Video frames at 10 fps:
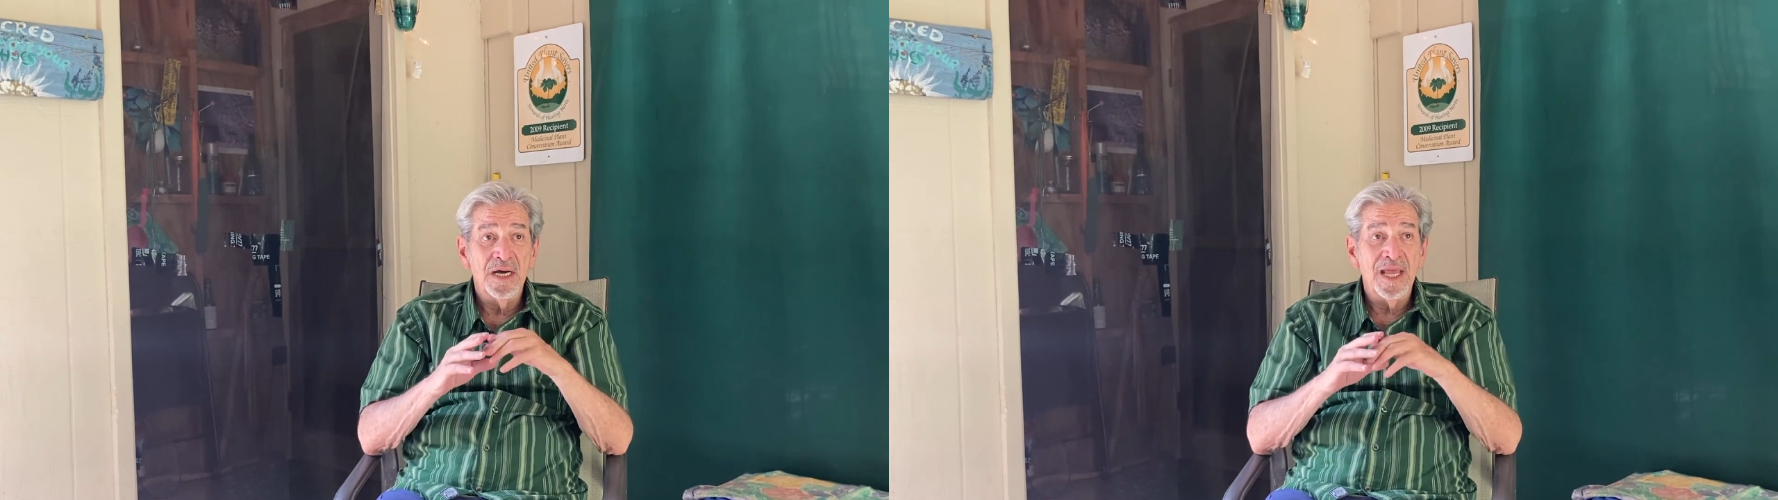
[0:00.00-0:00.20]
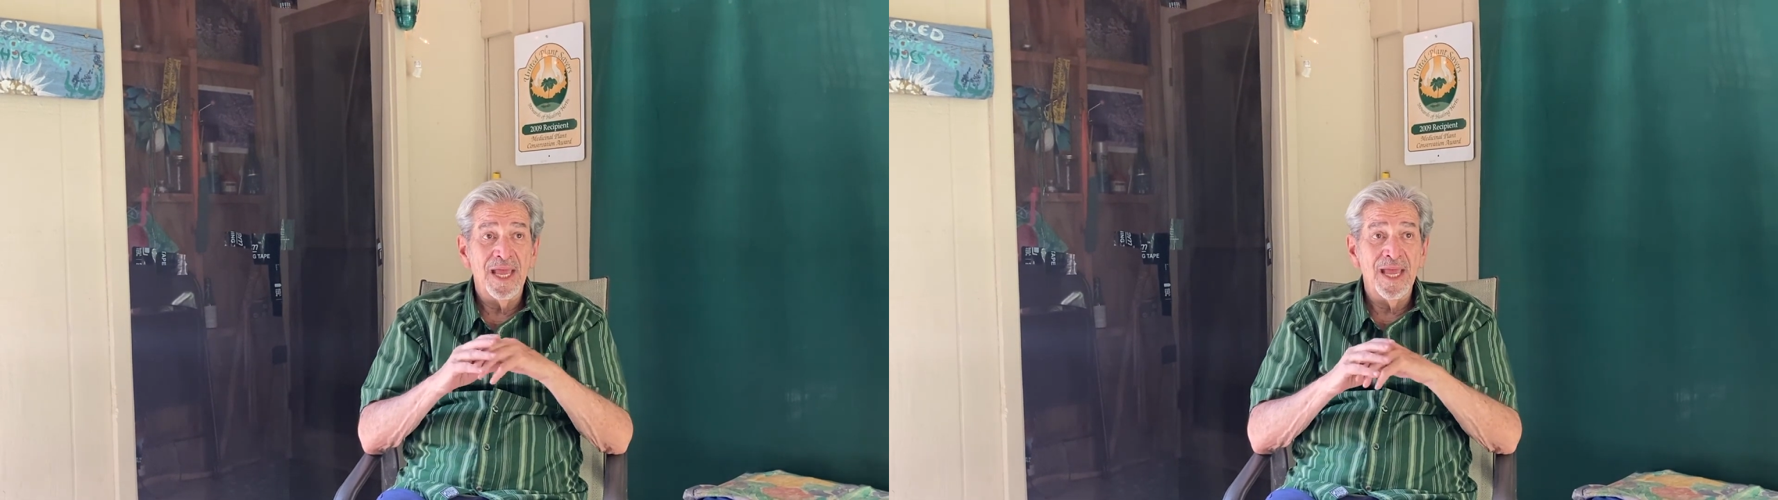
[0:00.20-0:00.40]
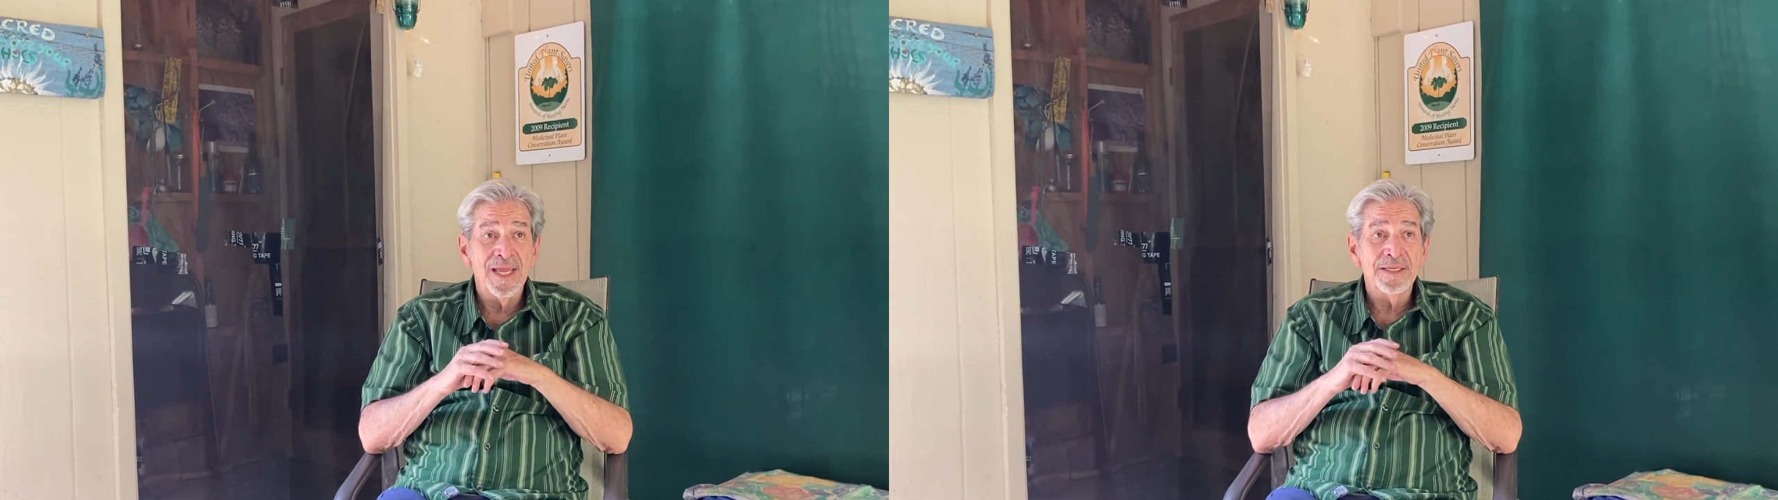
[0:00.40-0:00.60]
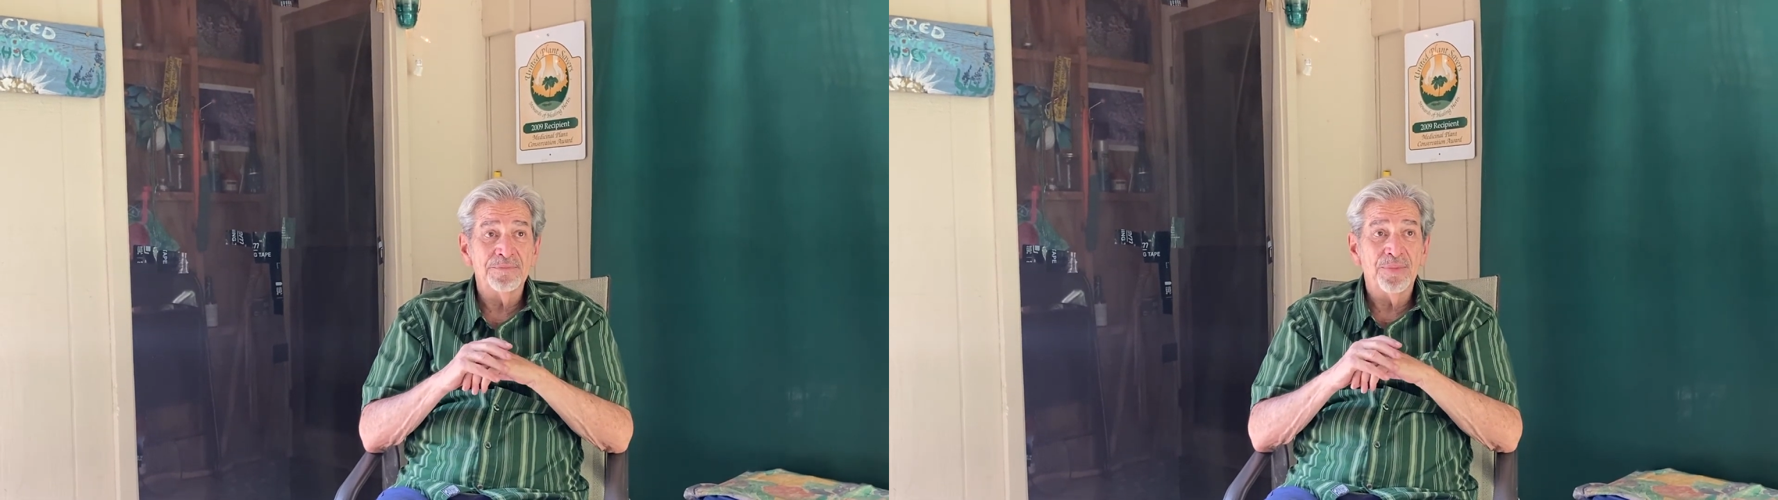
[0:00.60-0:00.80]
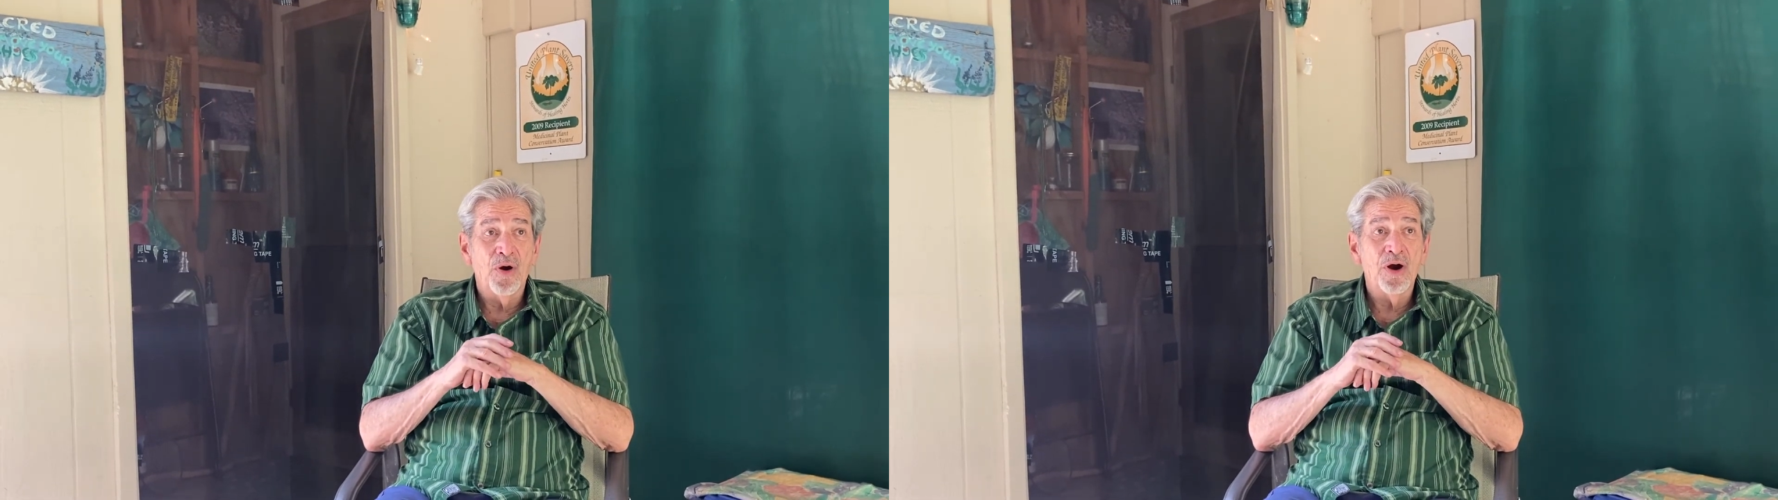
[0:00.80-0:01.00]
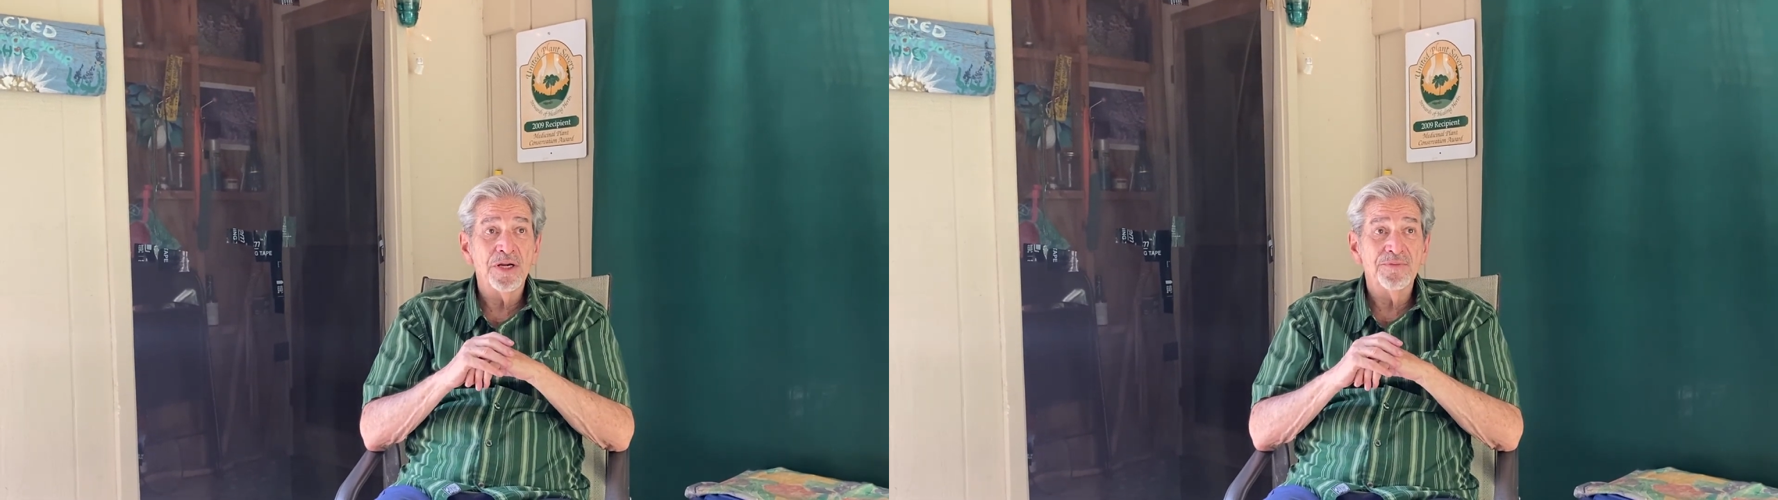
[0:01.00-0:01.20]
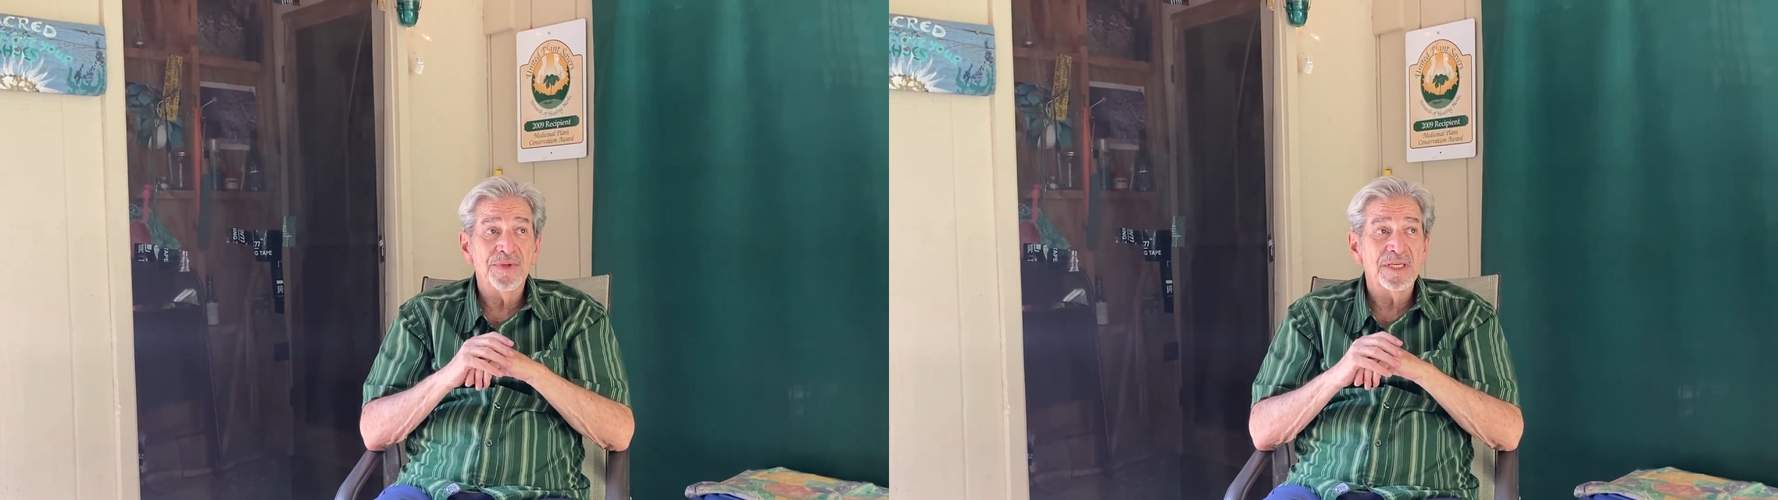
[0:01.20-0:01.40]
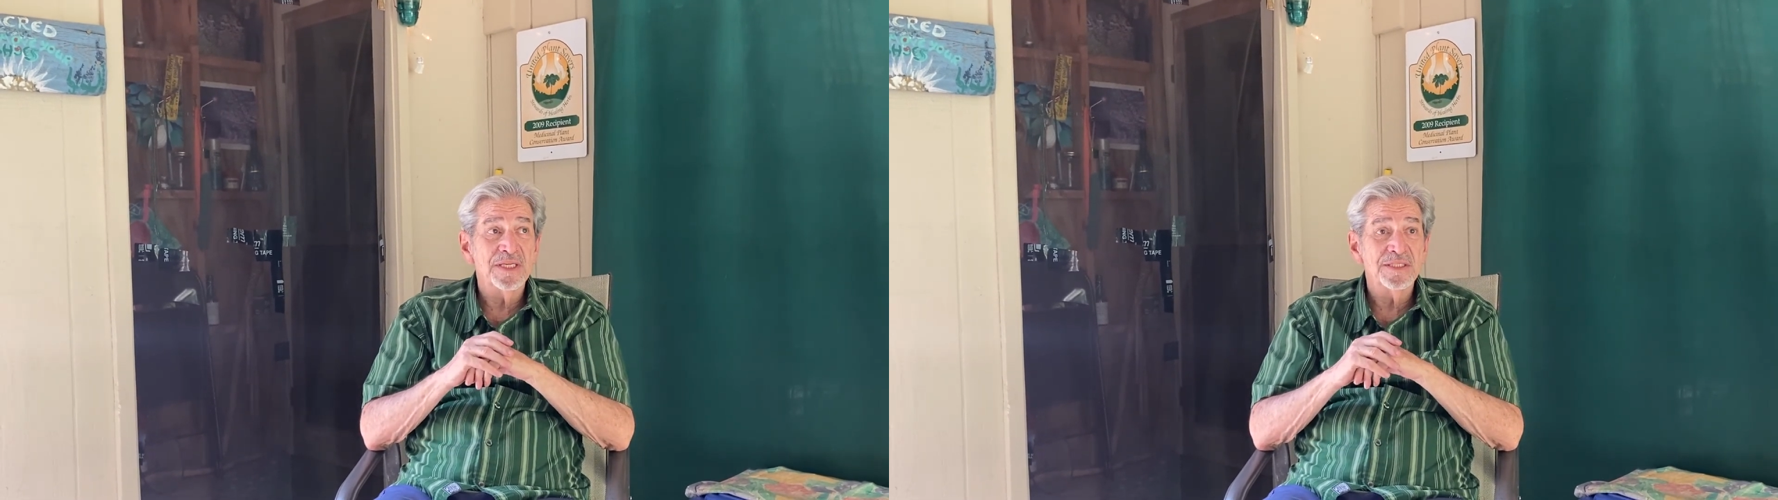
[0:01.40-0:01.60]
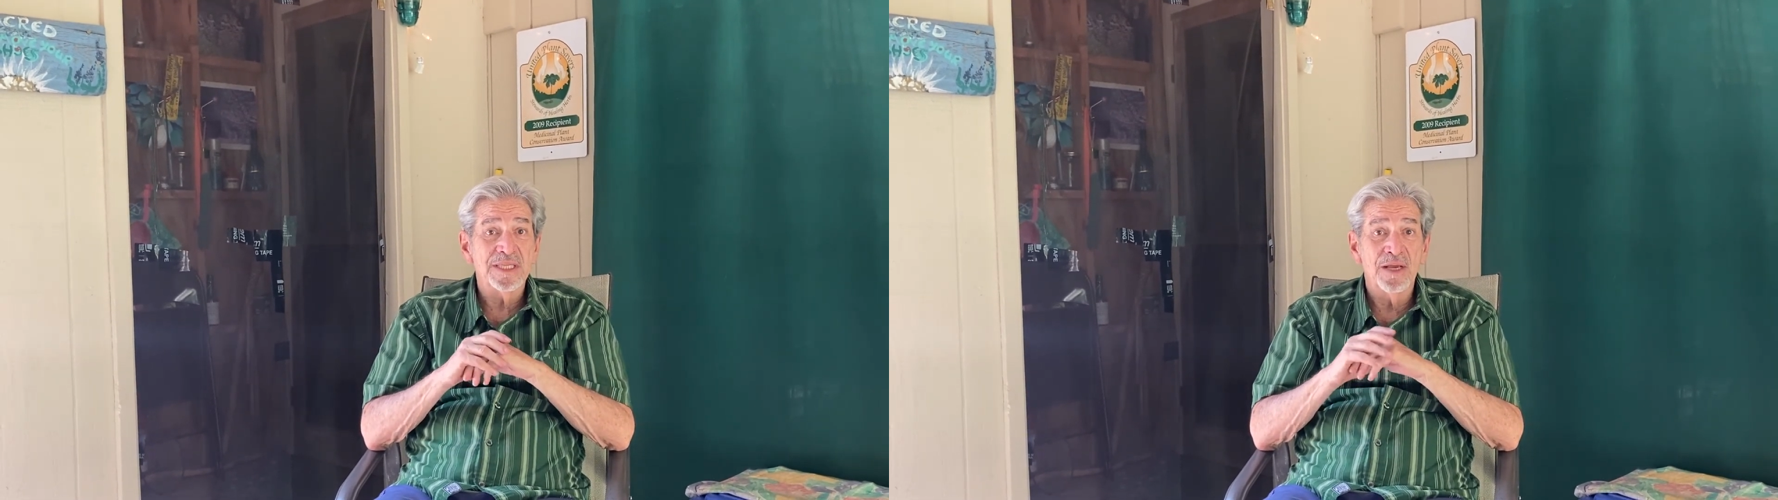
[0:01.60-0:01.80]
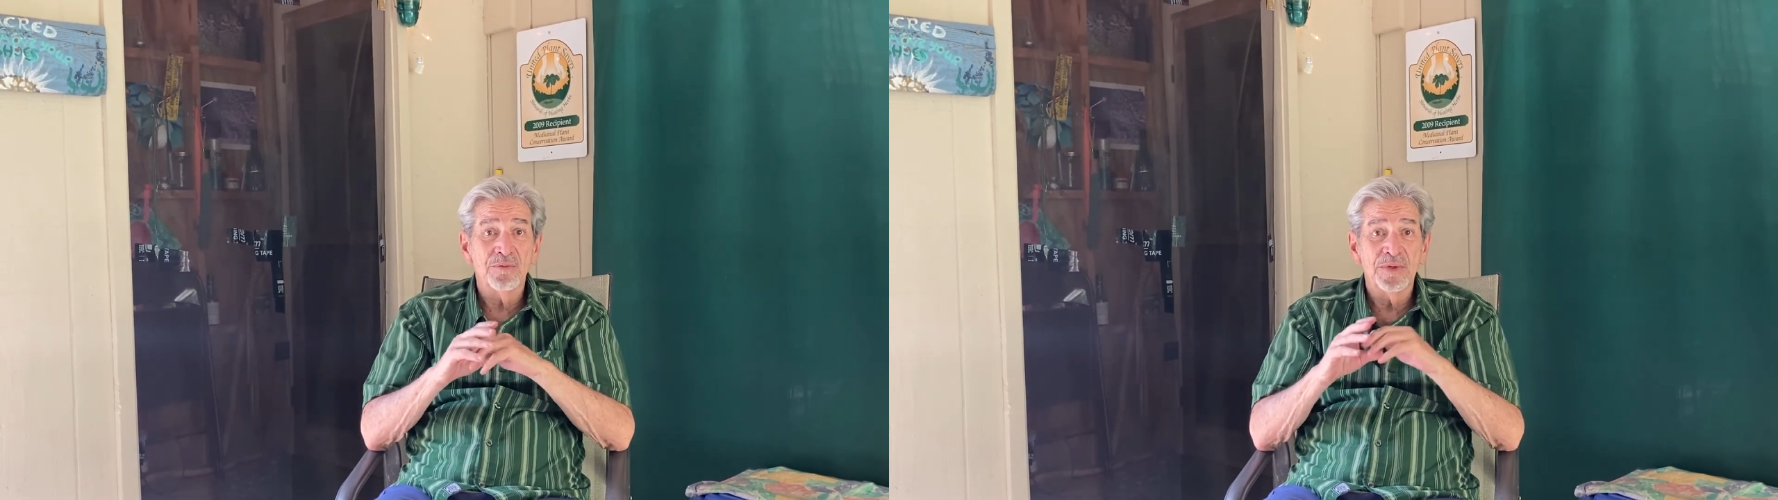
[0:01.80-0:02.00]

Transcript: And part of it is that